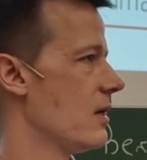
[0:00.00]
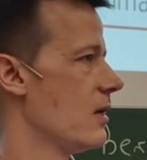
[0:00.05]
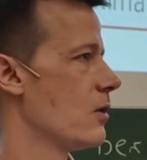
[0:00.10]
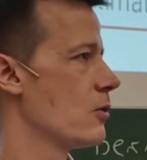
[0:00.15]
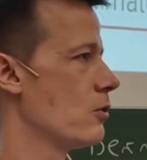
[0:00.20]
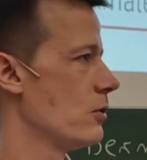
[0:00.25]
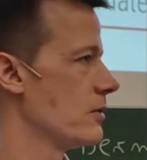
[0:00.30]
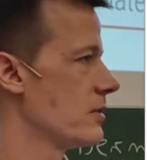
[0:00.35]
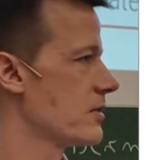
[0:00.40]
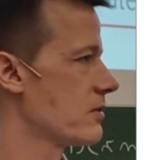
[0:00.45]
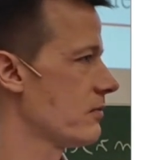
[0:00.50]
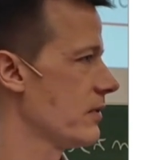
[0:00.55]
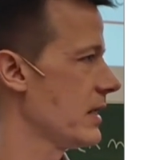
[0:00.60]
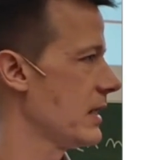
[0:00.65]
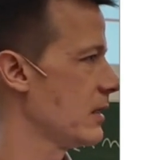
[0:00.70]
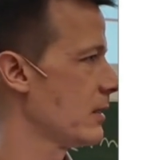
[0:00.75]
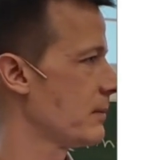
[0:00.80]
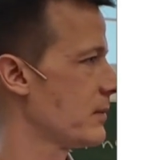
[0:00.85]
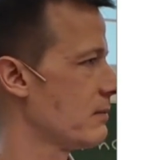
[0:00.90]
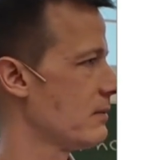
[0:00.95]

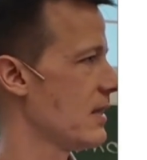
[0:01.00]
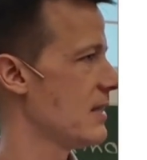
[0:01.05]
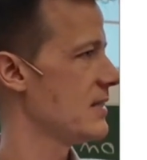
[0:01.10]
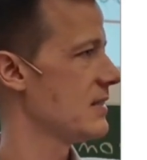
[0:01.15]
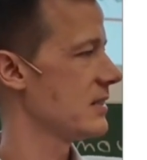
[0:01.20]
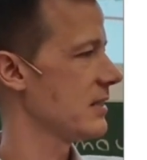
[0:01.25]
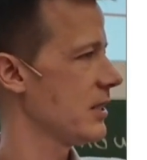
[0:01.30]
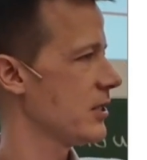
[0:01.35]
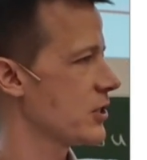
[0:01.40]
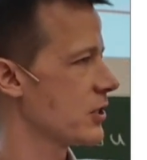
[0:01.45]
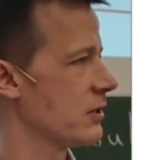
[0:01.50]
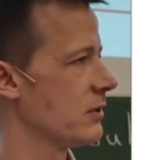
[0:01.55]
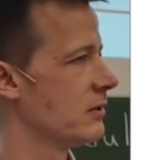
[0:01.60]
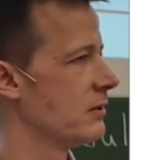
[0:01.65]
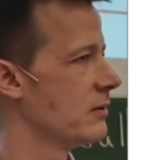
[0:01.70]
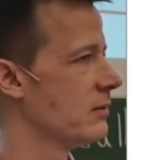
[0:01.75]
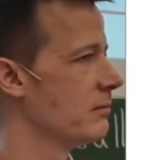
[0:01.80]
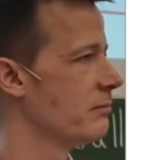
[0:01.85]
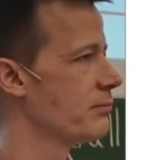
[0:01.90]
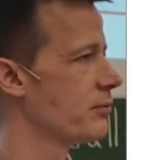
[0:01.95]
constraint
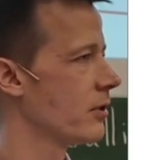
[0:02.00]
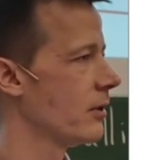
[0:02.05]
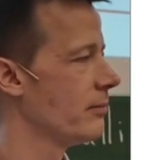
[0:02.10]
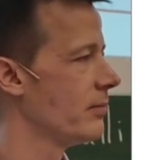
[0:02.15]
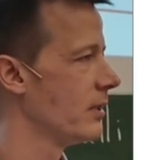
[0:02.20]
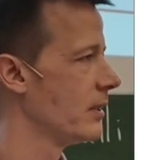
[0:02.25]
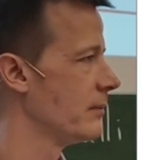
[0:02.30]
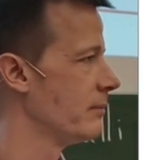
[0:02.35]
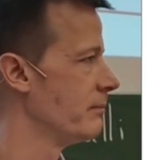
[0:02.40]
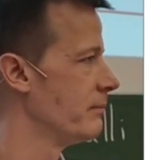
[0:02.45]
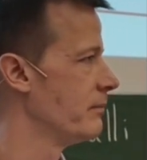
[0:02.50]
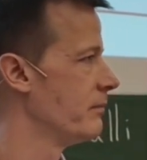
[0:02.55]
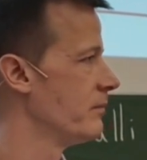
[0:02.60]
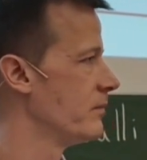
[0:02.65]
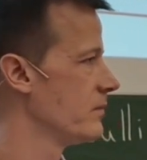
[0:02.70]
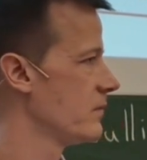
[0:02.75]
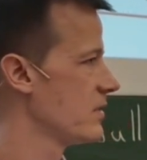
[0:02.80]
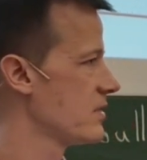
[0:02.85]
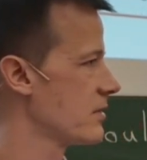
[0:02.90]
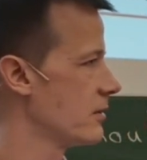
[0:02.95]
optimization
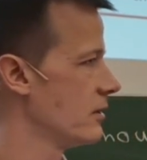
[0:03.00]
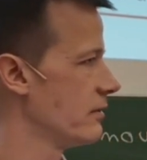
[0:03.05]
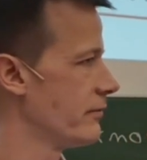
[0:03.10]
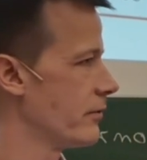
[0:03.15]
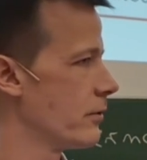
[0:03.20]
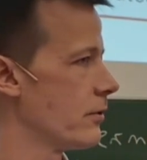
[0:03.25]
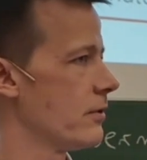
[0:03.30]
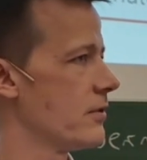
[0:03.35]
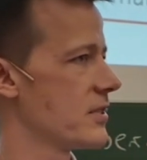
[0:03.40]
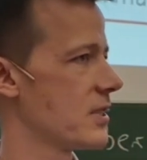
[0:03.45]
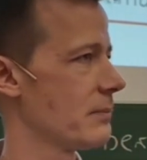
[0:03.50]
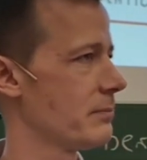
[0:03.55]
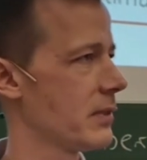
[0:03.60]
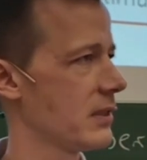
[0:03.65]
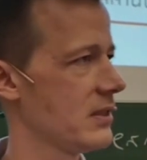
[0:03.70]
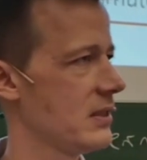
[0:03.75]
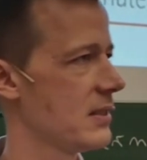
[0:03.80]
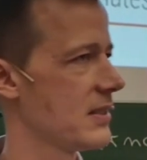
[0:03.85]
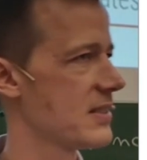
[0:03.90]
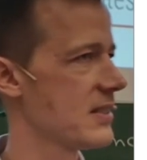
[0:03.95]
problem solvers that
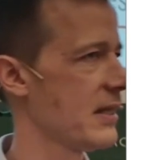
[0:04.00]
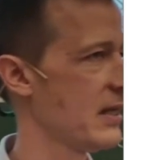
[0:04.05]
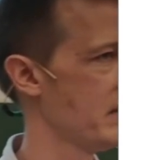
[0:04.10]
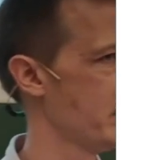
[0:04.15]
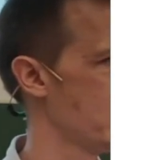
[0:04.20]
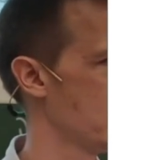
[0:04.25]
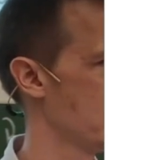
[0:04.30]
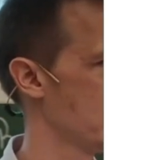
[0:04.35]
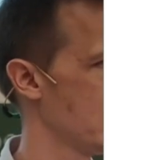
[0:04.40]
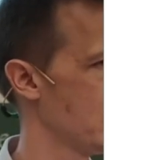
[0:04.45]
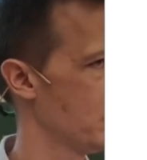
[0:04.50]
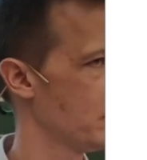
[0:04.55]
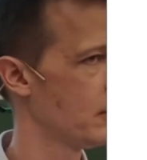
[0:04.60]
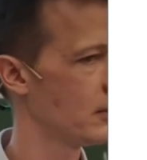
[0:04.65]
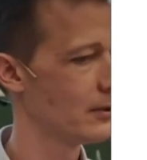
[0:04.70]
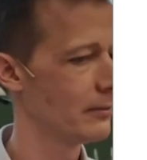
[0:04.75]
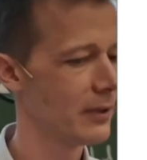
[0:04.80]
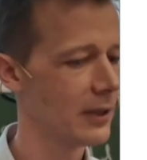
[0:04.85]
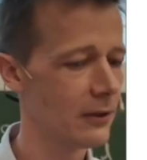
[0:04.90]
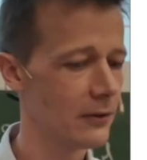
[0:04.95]
Matthias Hein will tell you all
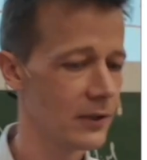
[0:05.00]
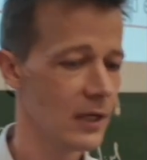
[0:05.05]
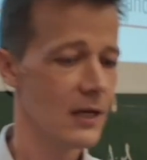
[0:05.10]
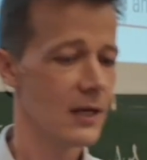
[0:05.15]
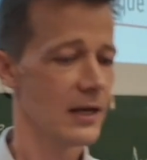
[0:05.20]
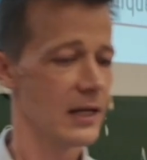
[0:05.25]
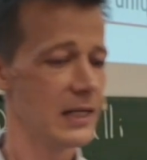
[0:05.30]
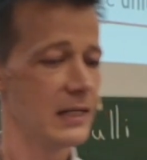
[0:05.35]
about. And